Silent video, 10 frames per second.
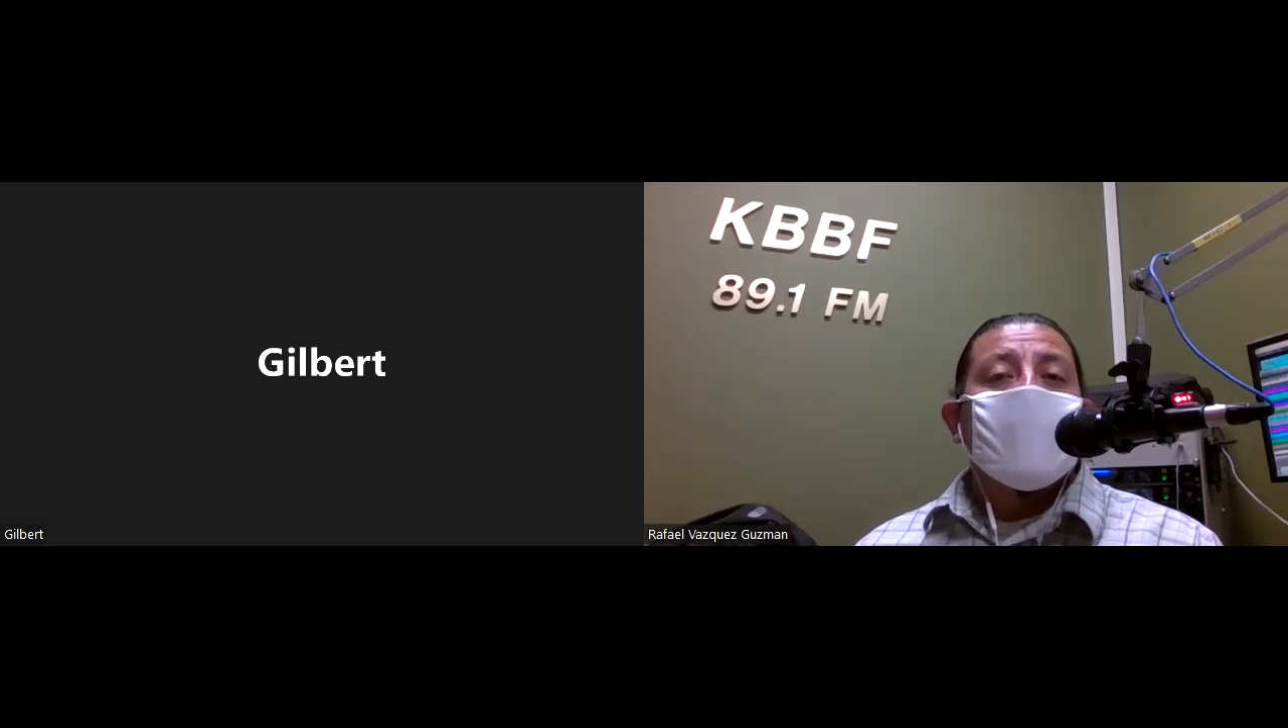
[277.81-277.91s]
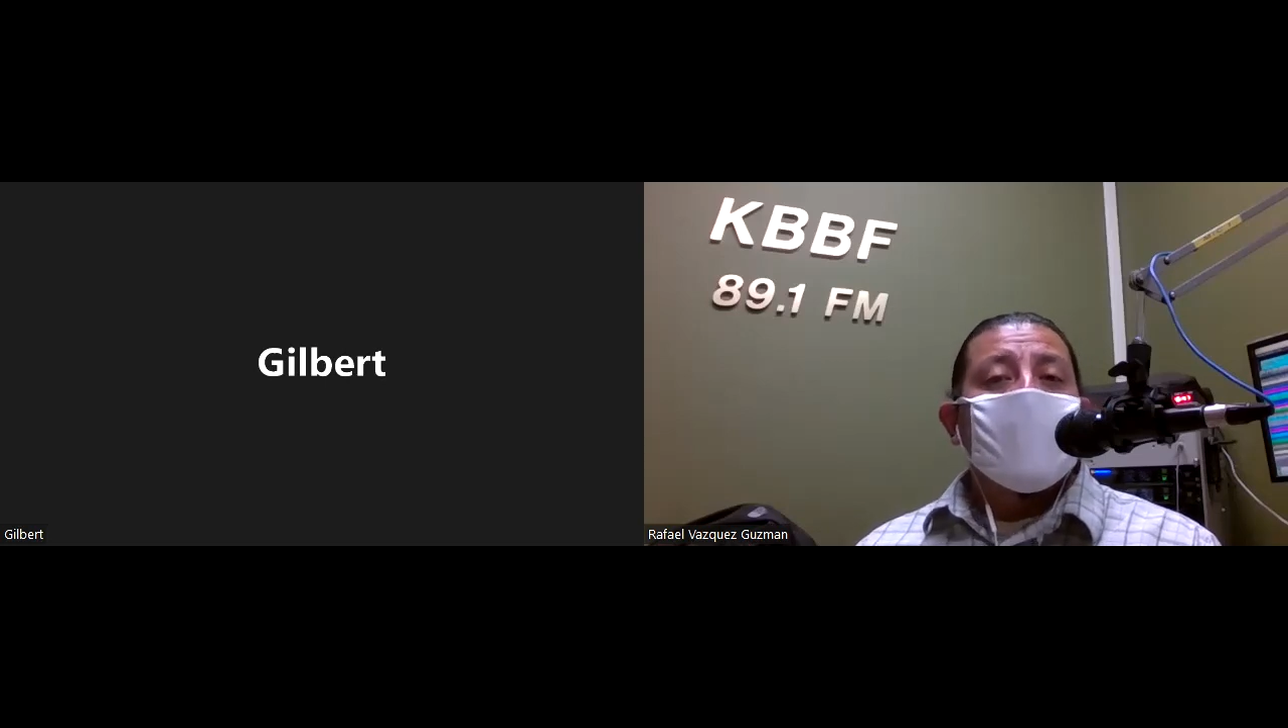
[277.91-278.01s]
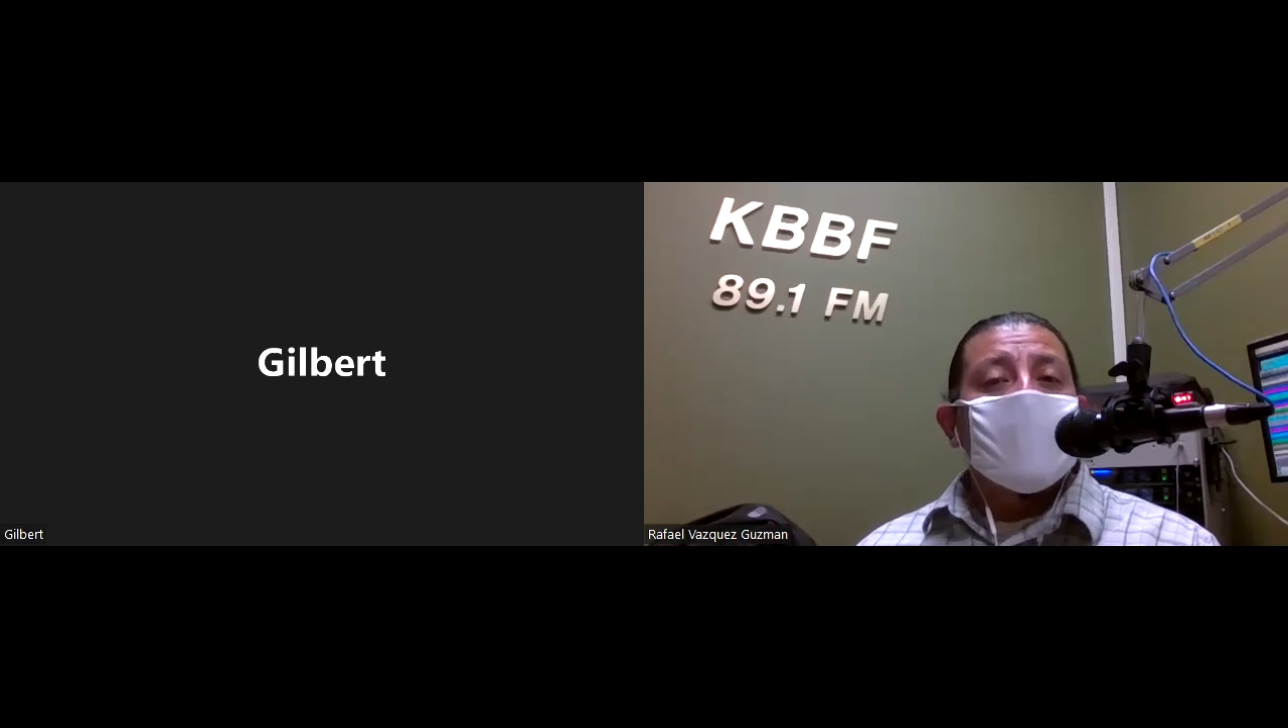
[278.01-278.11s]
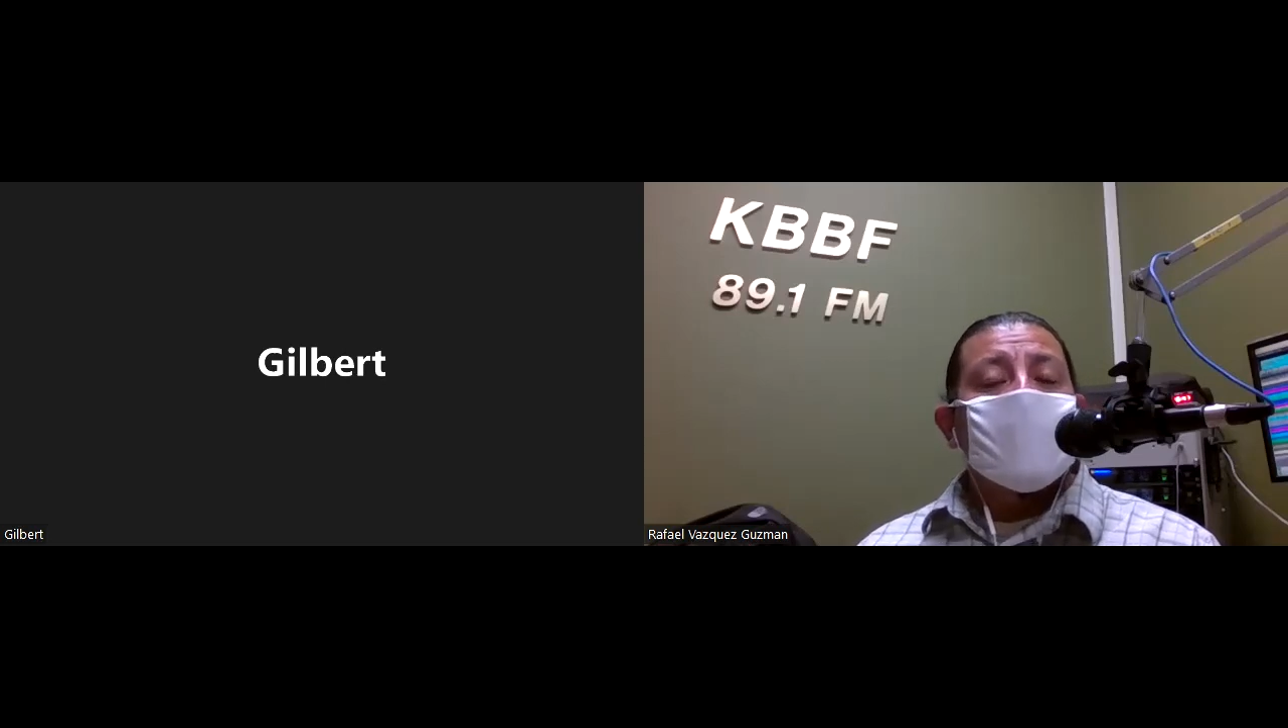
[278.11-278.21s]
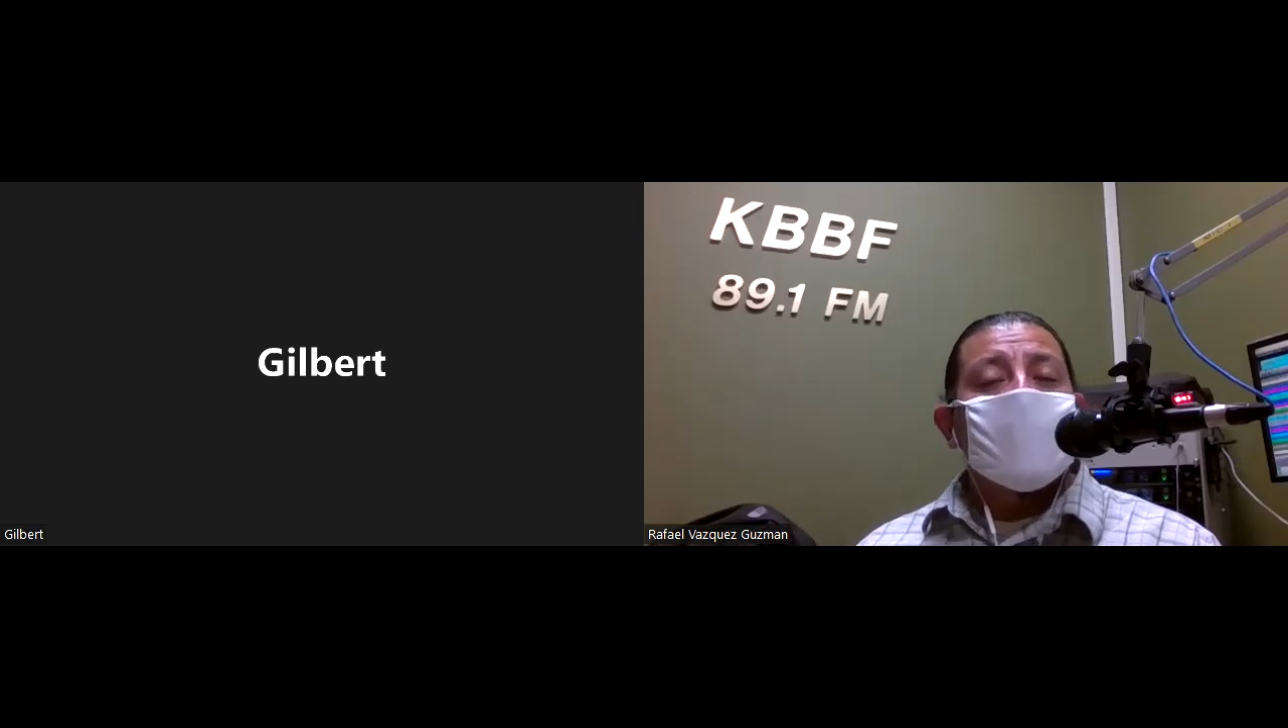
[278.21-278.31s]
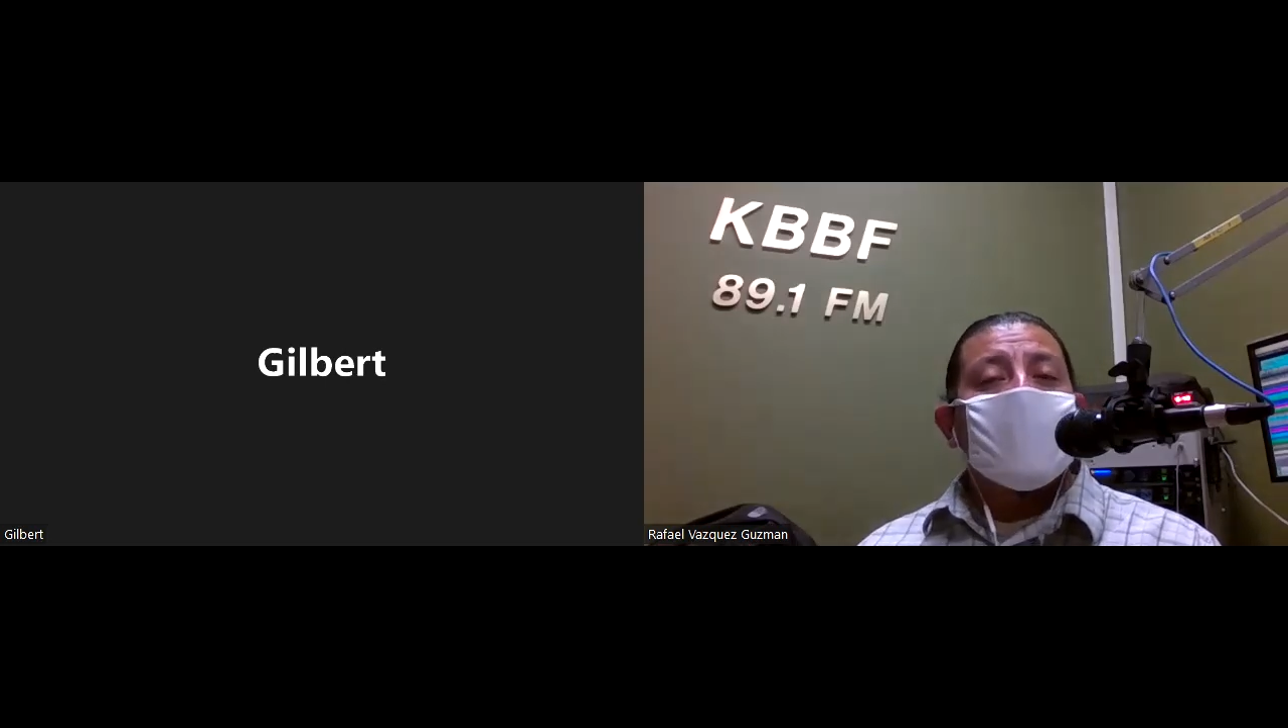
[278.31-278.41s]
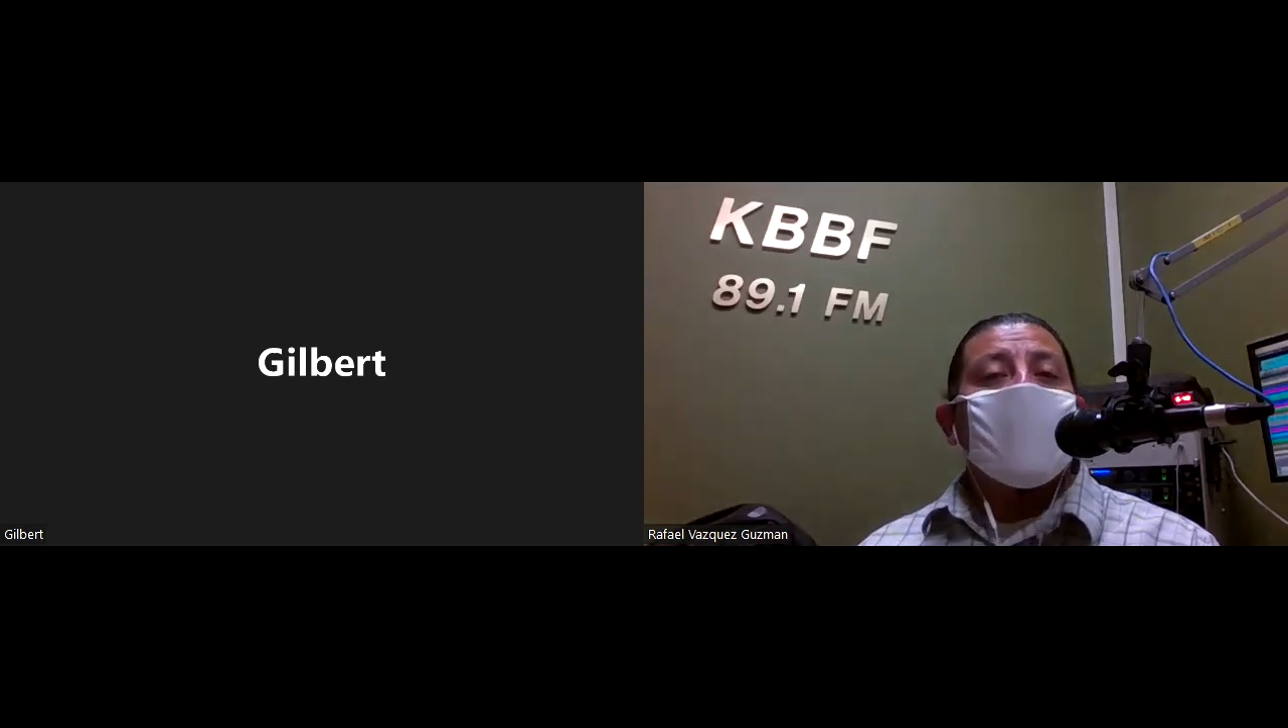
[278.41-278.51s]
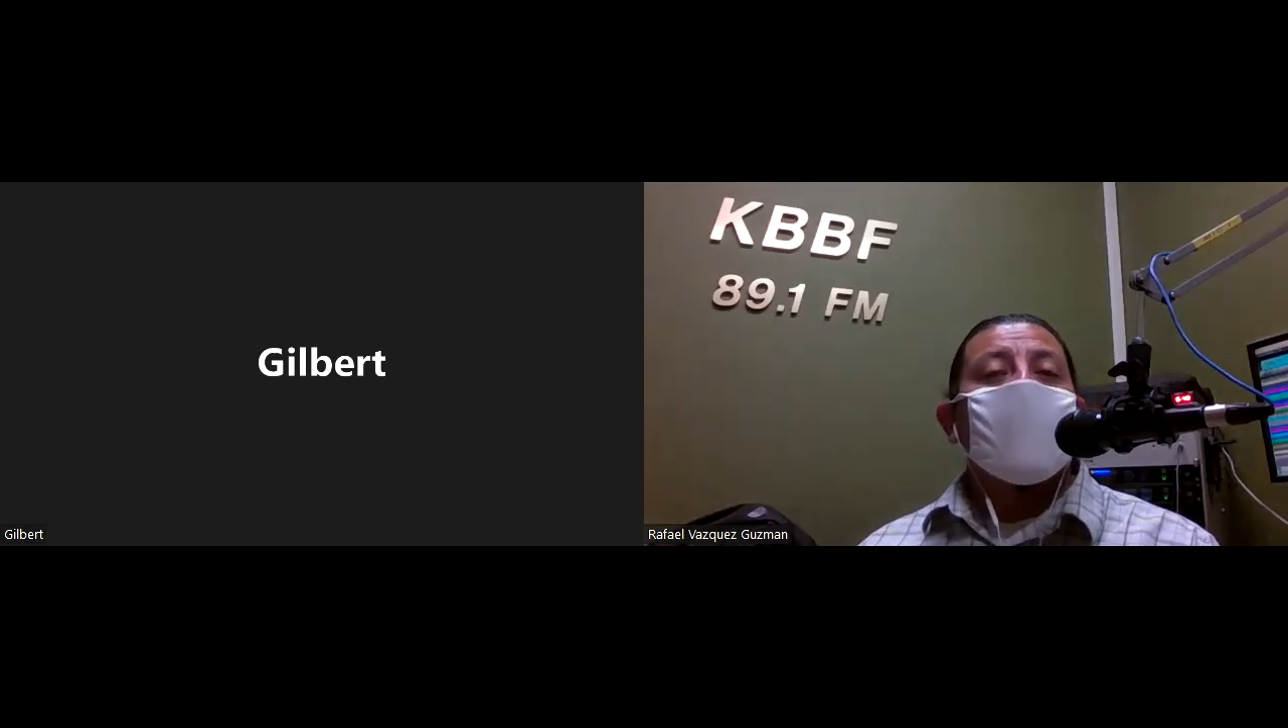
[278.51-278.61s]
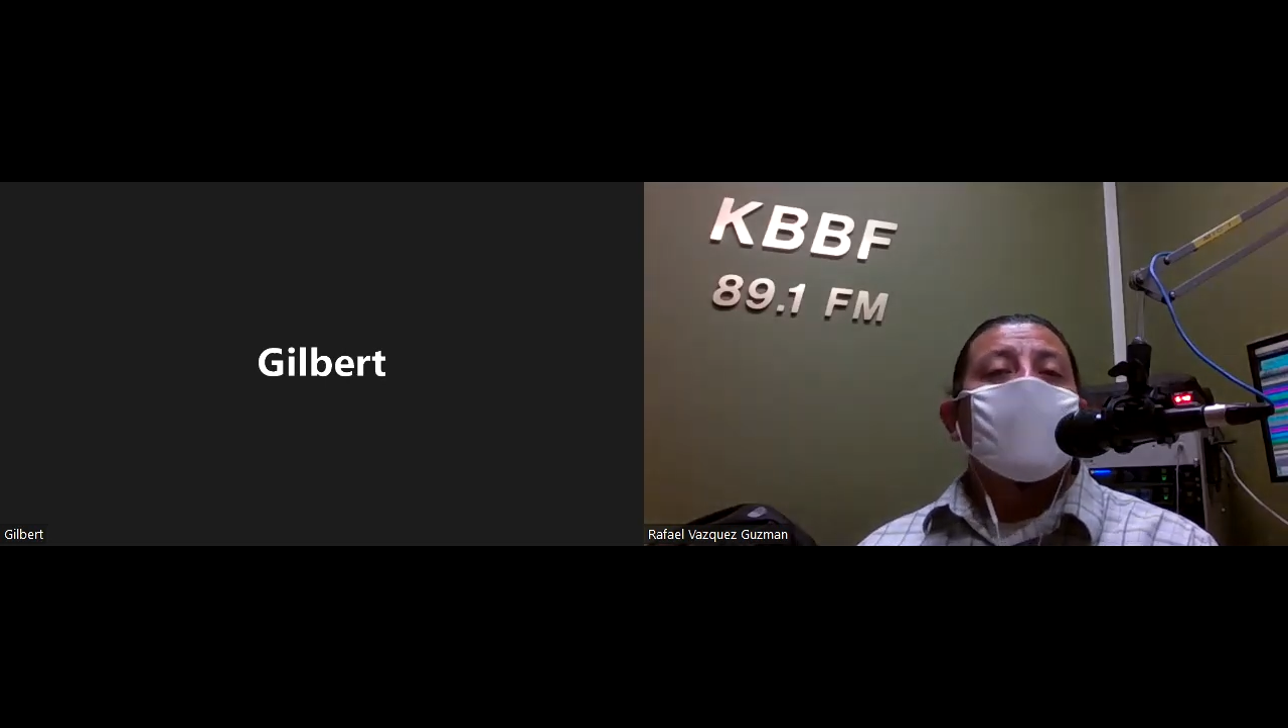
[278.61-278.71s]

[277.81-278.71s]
This is how